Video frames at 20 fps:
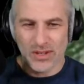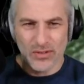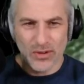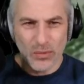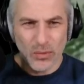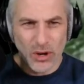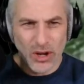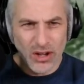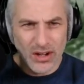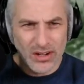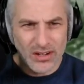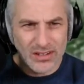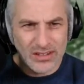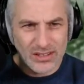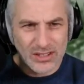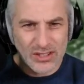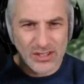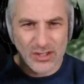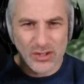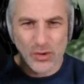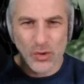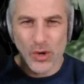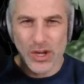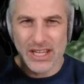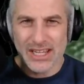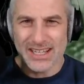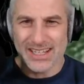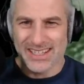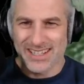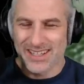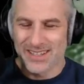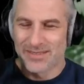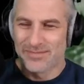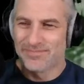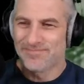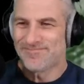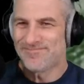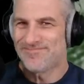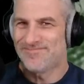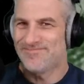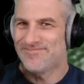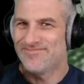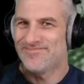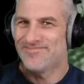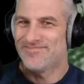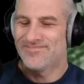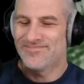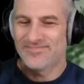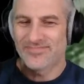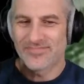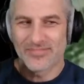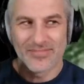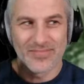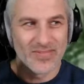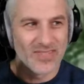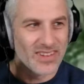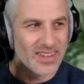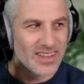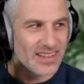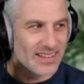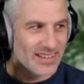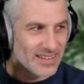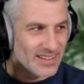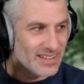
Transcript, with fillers: give her what? Tweed. tweed. The beautiful Christmas gift.